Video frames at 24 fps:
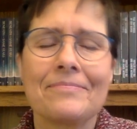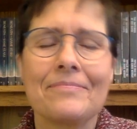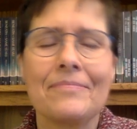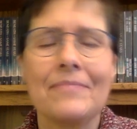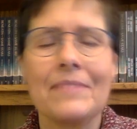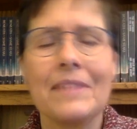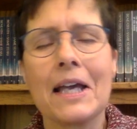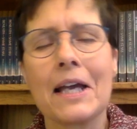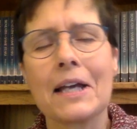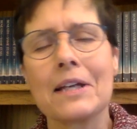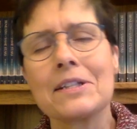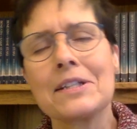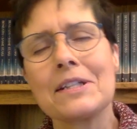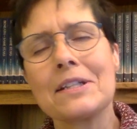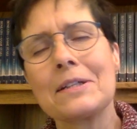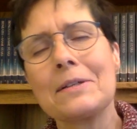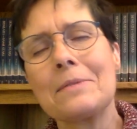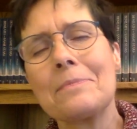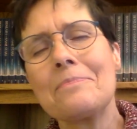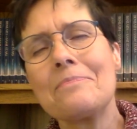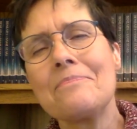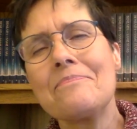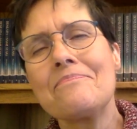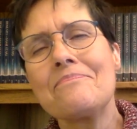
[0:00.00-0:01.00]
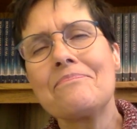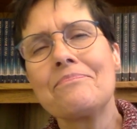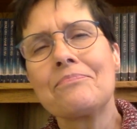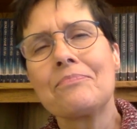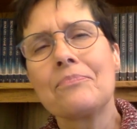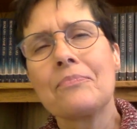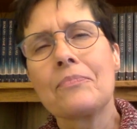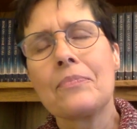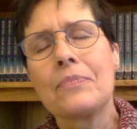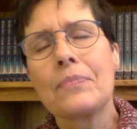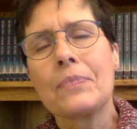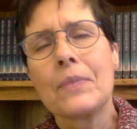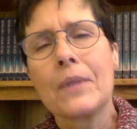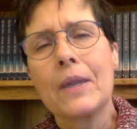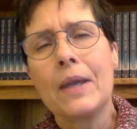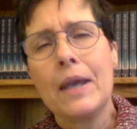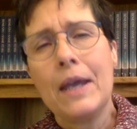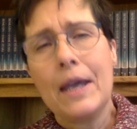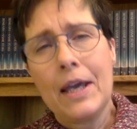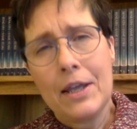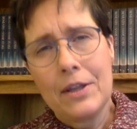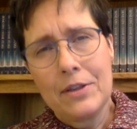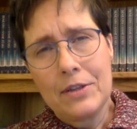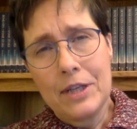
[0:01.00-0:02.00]
Next,
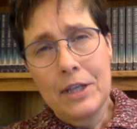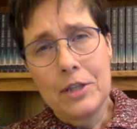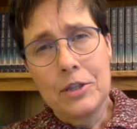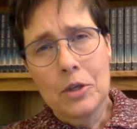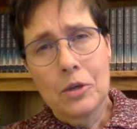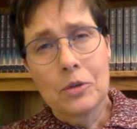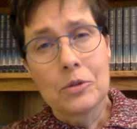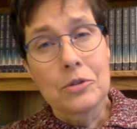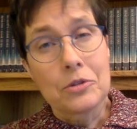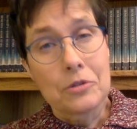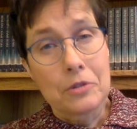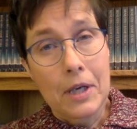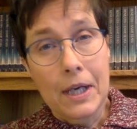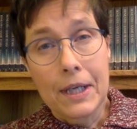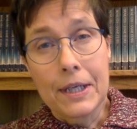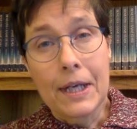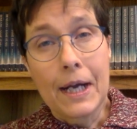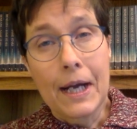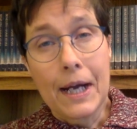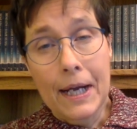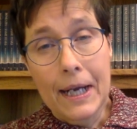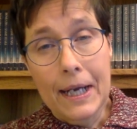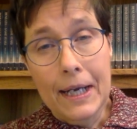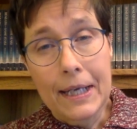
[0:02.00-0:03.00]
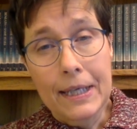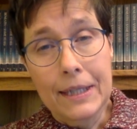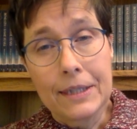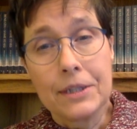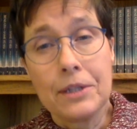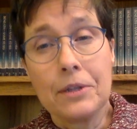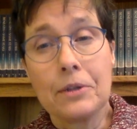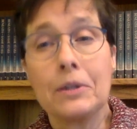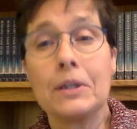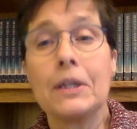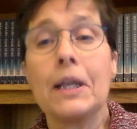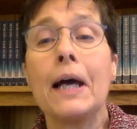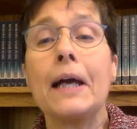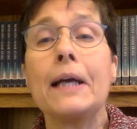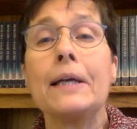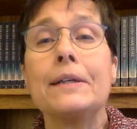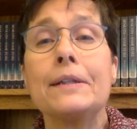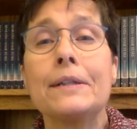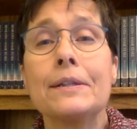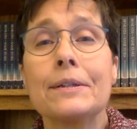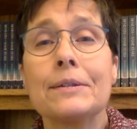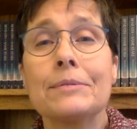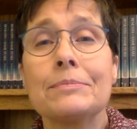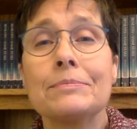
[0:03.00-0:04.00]
they don't try to hide their light
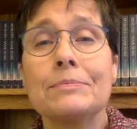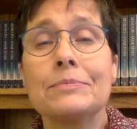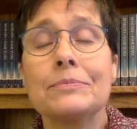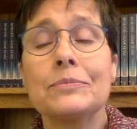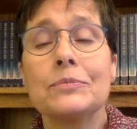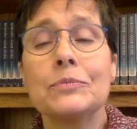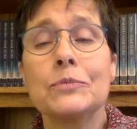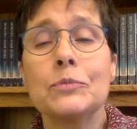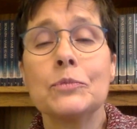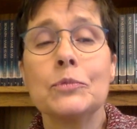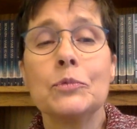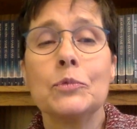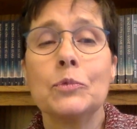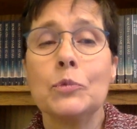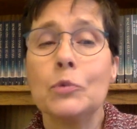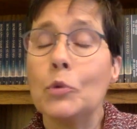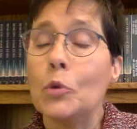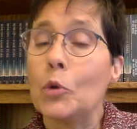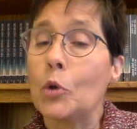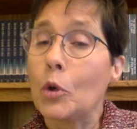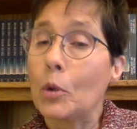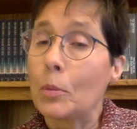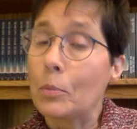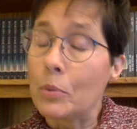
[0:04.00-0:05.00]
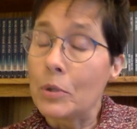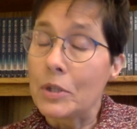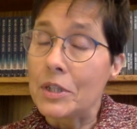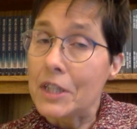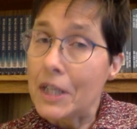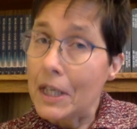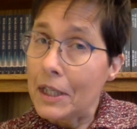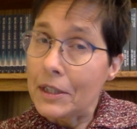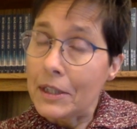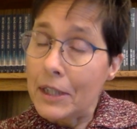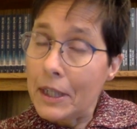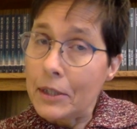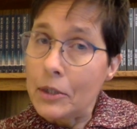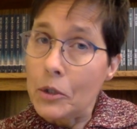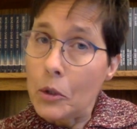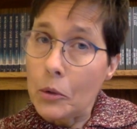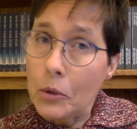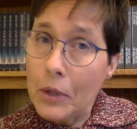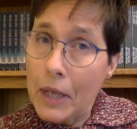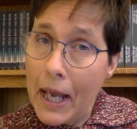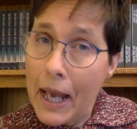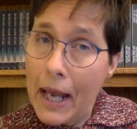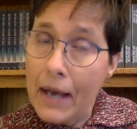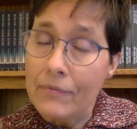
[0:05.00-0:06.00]
or pretend they don't
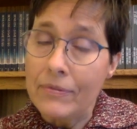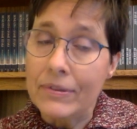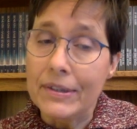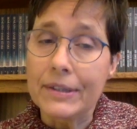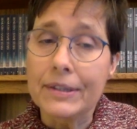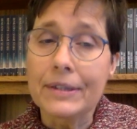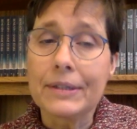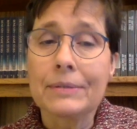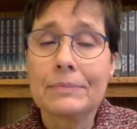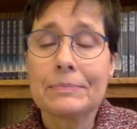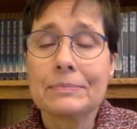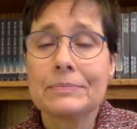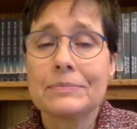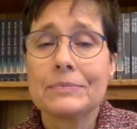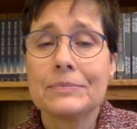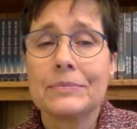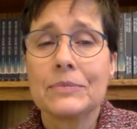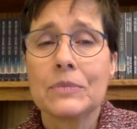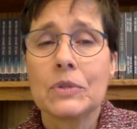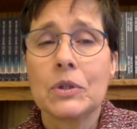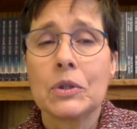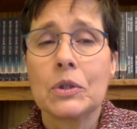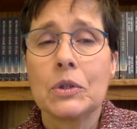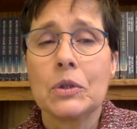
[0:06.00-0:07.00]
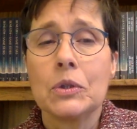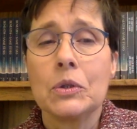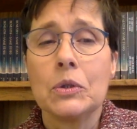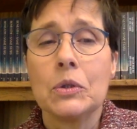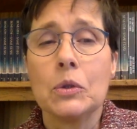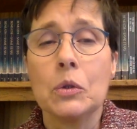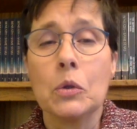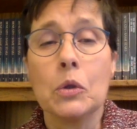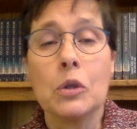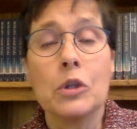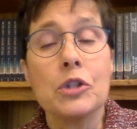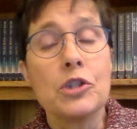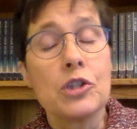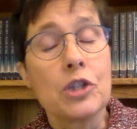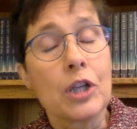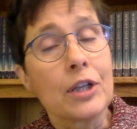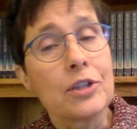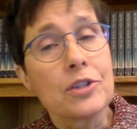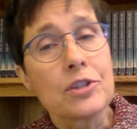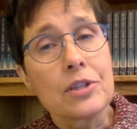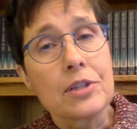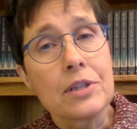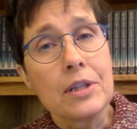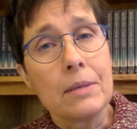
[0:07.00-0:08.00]
have it or
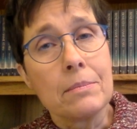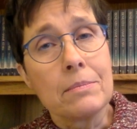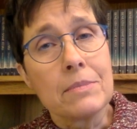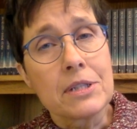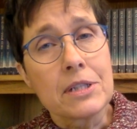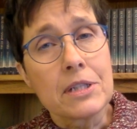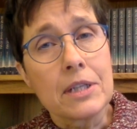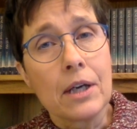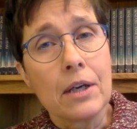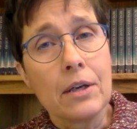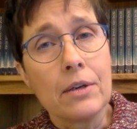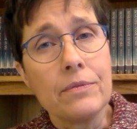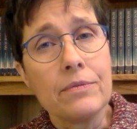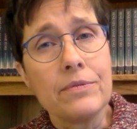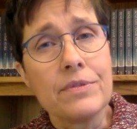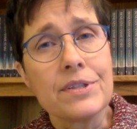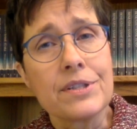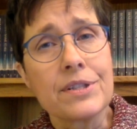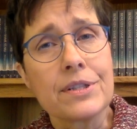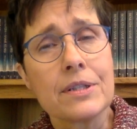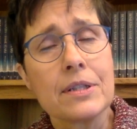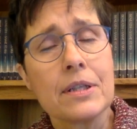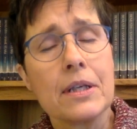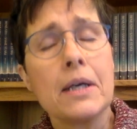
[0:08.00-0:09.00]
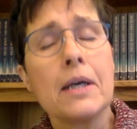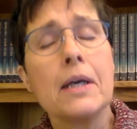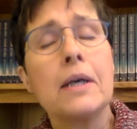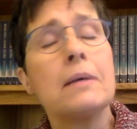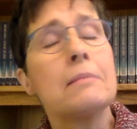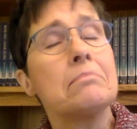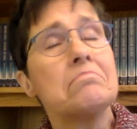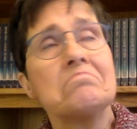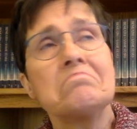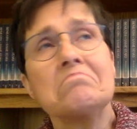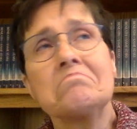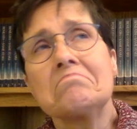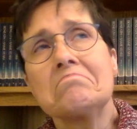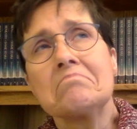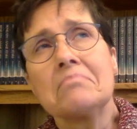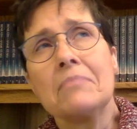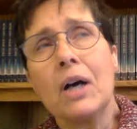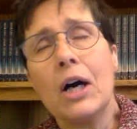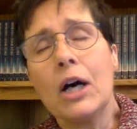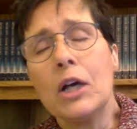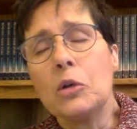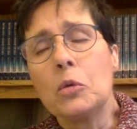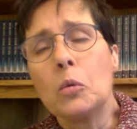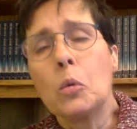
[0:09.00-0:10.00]
judge themselves
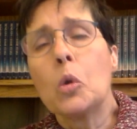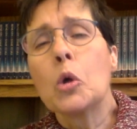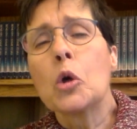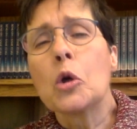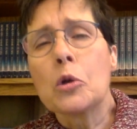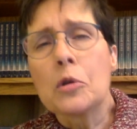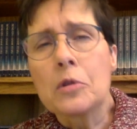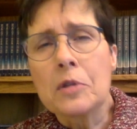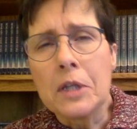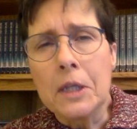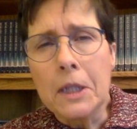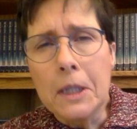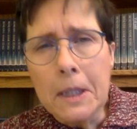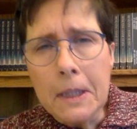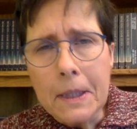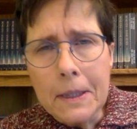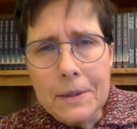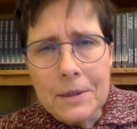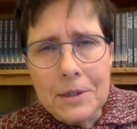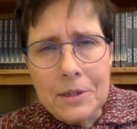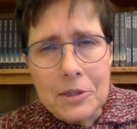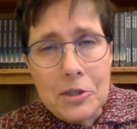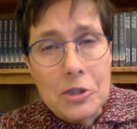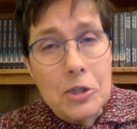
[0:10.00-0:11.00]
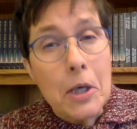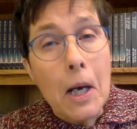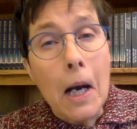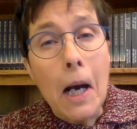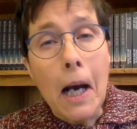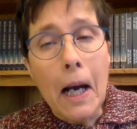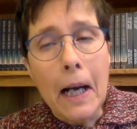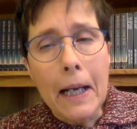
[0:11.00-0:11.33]
unworthy to shine.